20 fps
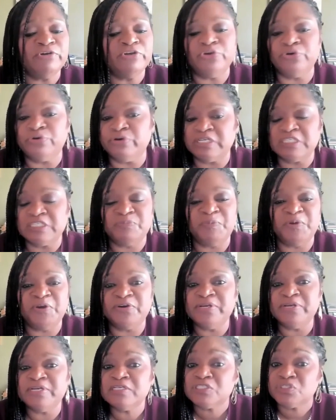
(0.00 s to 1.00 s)
your
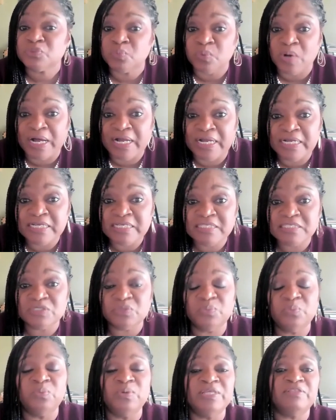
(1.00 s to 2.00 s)
experience was
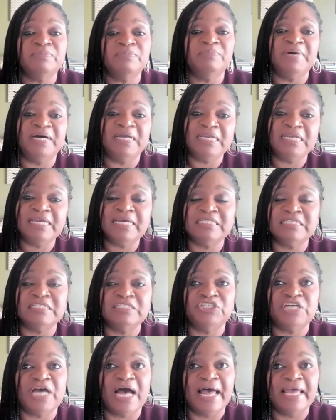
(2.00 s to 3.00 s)
with money as a
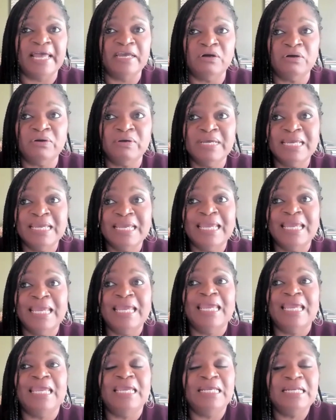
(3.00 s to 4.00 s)
child,
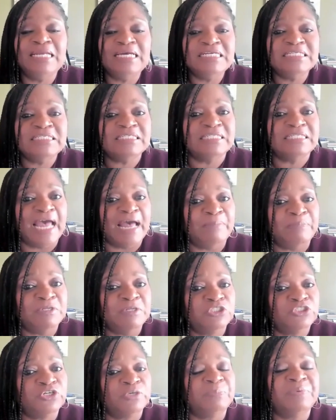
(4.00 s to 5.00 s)
it
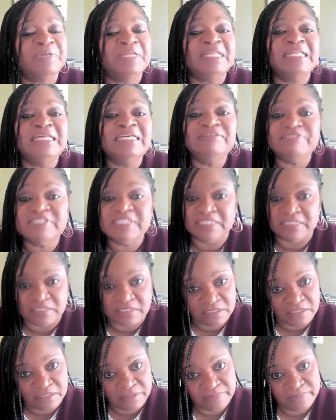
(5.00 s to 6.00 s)
established your belief
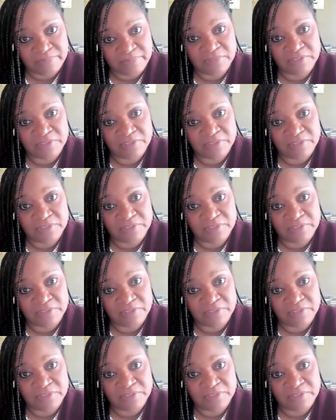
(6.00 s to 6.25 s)
system